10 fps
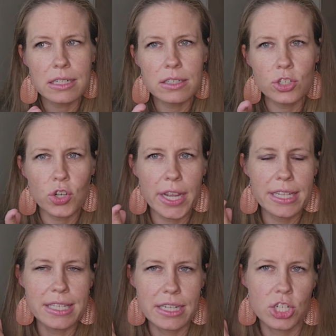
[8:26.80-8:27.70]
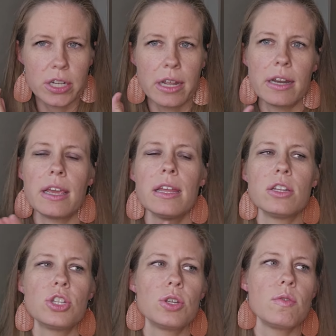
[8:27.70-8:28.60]
transition
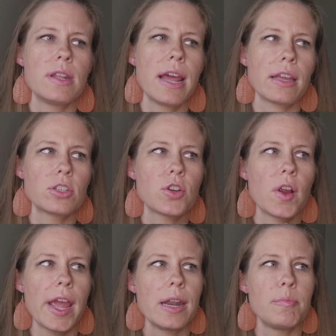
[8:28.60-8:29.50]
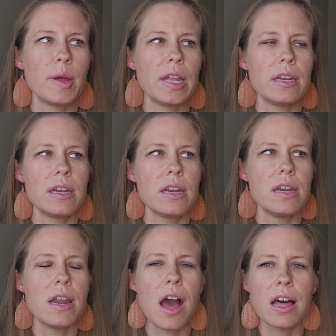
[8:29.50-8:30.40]
into the next grade, but
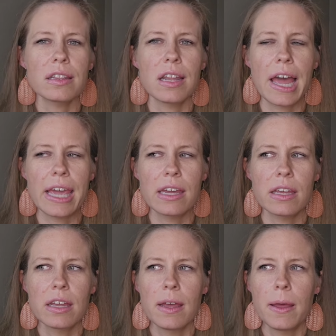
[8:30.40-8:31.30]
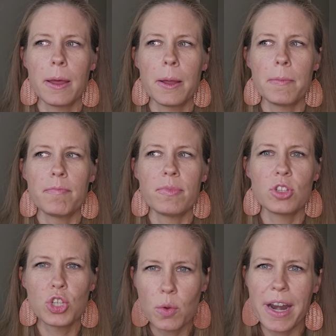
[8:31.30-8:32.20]
not like
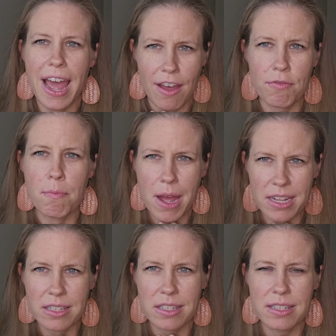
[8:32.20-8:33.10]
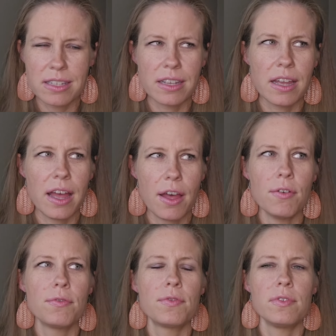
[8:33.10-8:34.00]
two and a half months
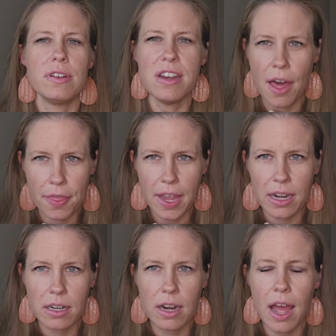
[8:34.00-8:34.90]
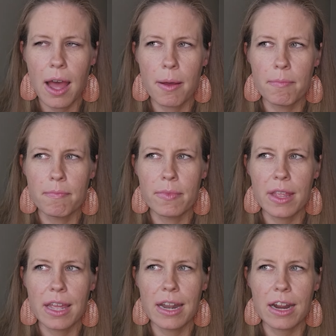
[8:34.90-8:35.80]
of nothing. Um,
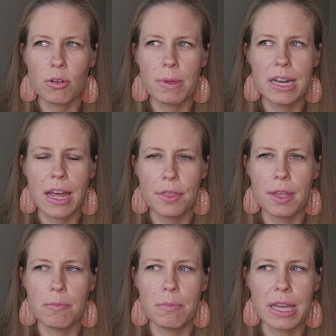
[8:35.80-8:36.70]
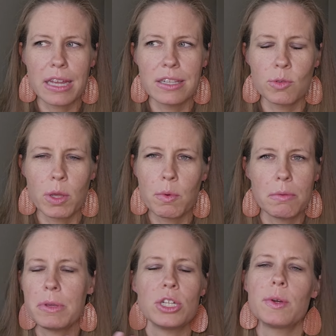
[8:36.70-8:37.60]
and I don't mean nothing because we
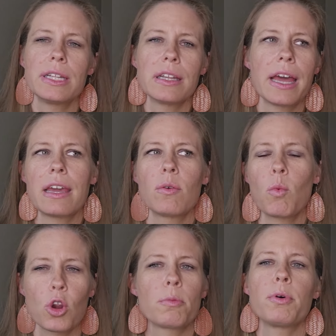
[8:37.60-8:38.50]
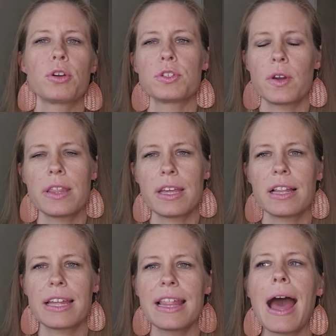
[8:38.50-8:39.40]
wouldn't be doing like workbooks or anything
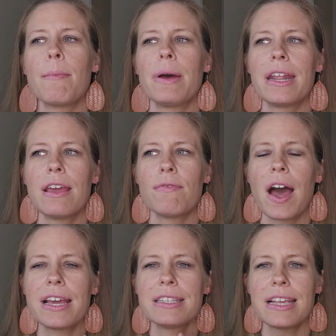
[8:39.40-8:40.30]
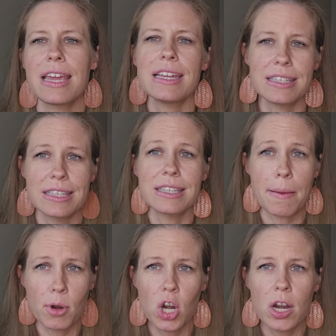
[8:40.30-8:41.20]
like that. But if I say it's
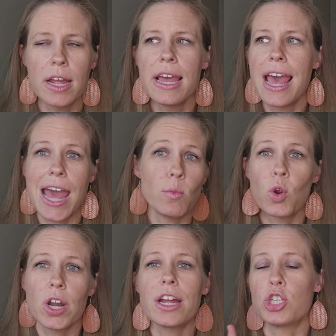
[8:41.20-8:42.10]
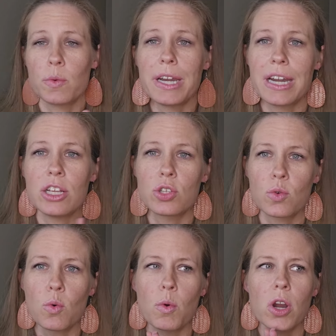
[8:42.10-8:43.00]
summer, and we're not doing any
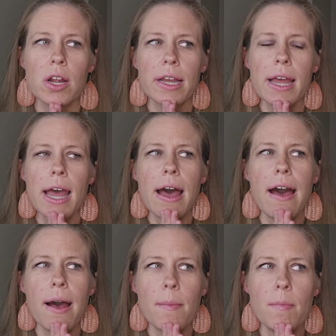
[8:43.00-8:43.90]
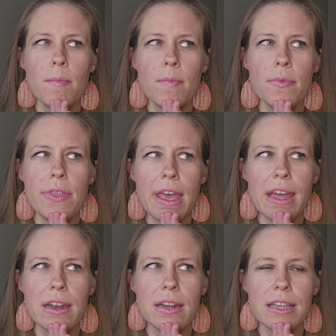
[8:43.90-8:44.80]
schoolwork, um,
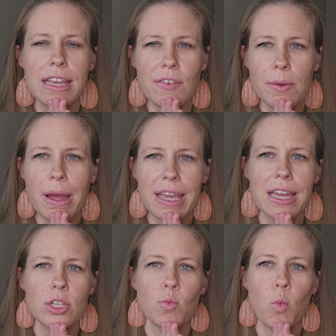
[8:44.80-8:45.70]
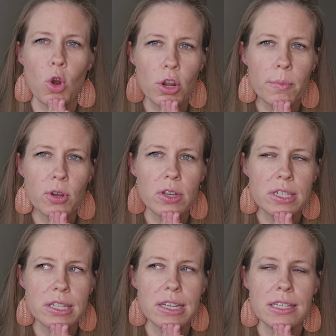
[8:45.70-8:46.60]
then giving my kids
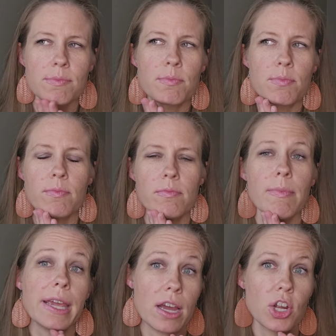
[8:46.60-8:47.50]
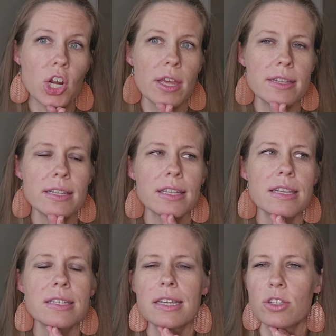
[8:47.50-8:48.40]
workbooks is, my younger kids at
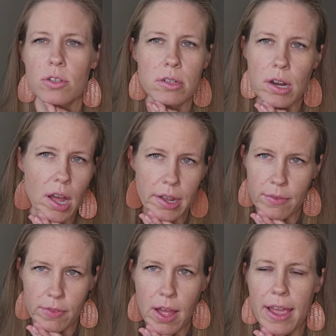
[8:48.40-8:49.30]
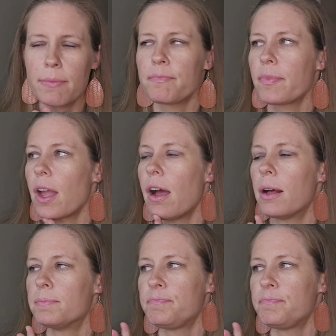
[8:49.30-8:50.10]
least, is not going to fly. Um,